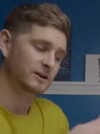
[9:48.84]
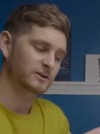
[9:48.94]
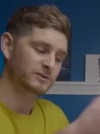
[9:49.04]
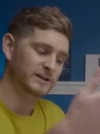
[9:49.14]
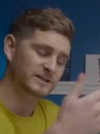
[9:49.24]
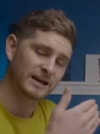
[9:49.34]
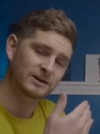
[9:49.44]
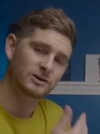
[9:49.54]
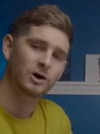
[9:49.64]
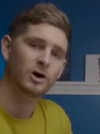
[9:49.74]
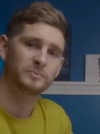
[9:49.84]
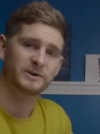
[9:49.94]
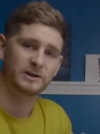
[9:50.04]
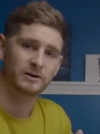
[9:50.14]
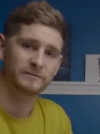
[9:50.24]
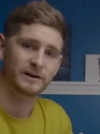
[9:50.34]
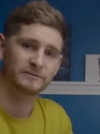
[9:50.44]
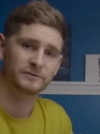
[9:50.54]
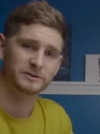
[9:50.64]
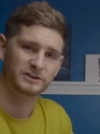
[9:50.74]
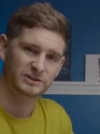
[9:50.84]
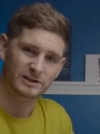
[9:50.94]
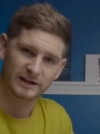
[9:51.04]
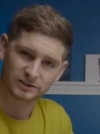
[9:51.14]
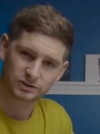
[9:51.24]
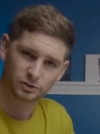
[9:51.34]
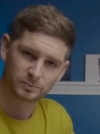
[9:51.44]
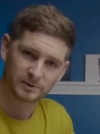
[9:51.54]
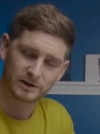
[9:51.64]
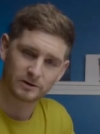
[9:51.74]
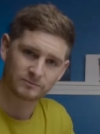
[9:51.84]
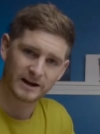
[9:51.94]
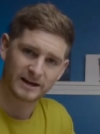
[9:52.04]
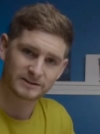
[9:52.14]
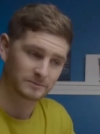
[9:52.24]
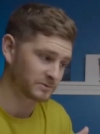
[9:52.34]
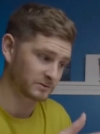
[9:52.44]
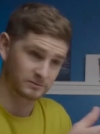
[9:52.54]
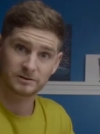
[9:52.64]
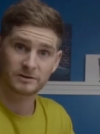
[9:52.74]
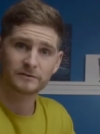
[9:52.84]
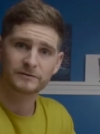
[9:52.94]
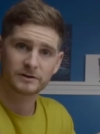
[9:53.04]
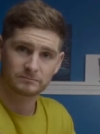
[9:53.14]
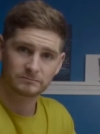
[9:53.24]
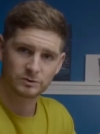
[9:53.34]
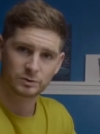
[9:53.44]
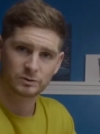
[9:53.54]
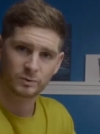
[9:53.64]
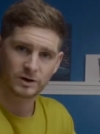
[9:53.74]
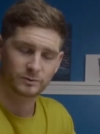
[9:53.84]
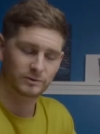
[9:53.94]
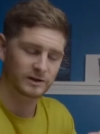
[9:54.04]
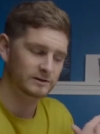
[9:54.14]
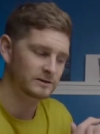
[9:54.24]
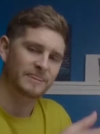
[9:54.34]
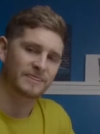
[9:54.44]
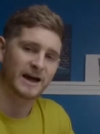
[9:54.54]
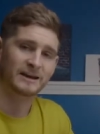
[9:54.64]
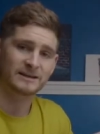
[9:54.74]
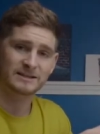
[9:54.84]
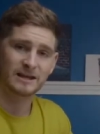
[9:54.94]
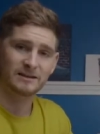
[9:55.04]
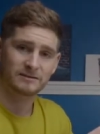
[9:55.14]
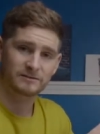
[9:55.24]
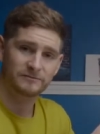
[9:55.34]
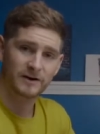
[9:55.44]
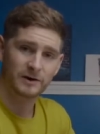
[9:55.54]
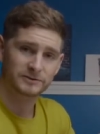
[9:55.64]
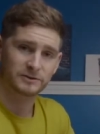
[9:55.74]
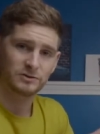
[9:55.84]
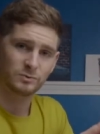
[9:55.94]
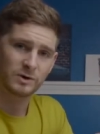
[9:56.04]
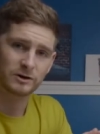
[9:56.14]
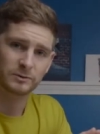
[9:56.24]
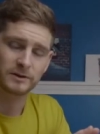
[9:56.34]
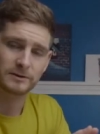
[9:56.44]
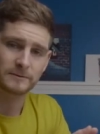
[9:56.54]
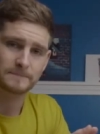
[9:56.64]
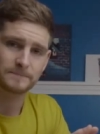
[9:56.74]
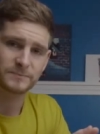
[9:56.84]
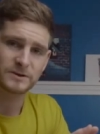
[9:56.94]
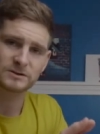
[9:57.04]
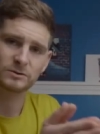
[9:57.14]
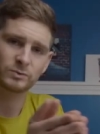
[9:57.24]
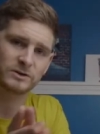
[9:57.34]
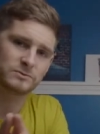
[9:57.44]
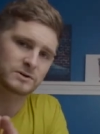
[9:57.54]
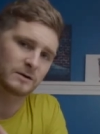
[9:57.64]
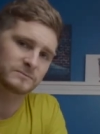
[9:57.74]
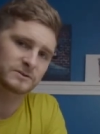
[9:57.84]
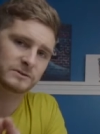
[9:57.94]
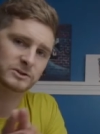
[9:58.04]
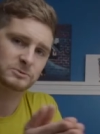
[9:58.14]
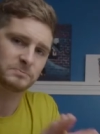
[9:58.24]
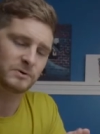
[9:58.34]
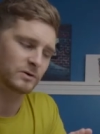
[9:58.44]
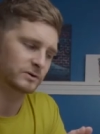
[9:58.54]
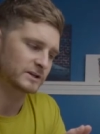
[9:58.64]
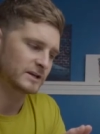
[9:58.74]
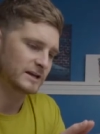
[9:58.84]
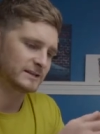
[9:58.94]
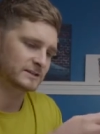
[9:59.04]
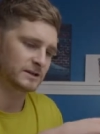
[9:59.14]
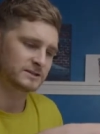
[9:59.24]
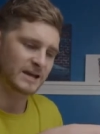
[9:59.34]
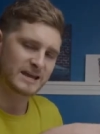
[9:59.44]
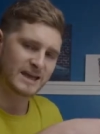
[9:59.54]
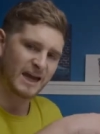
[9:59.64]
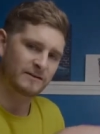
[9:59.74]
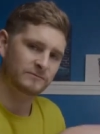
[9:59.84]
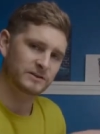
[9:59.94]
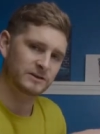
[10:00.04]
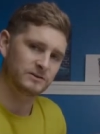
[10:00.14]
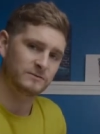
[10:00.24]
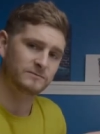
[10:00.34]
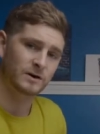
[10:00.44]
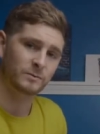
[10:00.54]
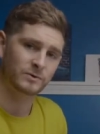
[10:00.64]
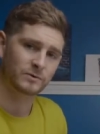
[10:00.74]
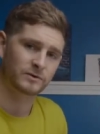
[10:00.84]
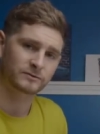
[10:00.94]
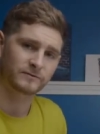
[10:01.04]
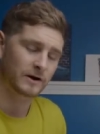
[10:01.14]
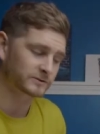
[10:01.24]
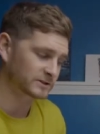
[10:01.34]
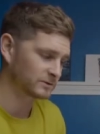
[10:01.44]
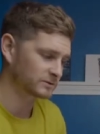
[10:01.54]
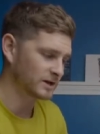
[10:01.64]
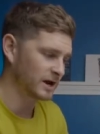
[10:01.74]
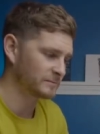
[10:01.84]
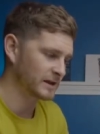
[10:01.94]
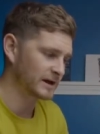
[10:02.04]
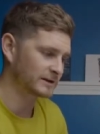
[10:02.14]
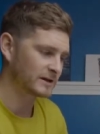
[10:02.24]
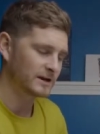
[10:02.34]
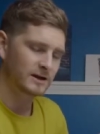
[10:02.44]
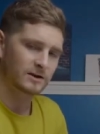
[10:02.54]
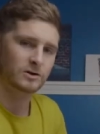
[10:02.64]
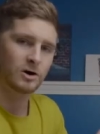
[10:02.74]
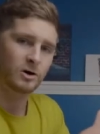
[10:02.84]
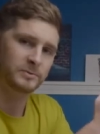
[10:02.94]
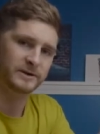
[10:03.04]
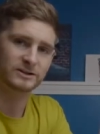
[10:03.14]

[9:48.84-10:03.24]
creates a copy of that footage at like super low res, but good enough that you can work with it. And that is then the files that you work with. So that when you come to export, It's going to take everything you've done with all those files in your timeline, copy